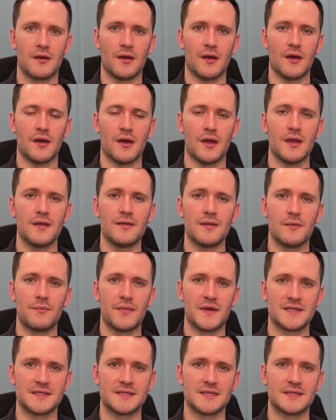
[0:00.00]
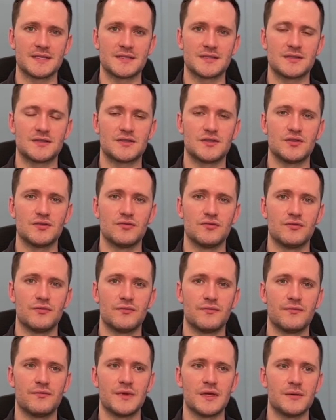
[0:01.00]
in the business to
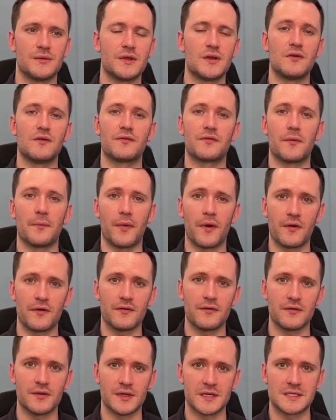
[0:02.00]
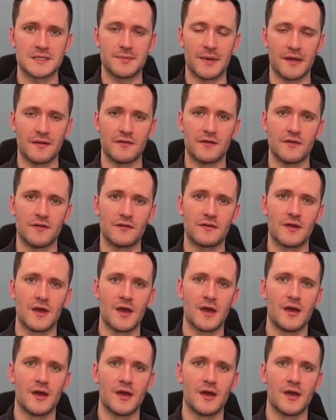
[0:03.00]
be able to use for personal expenses,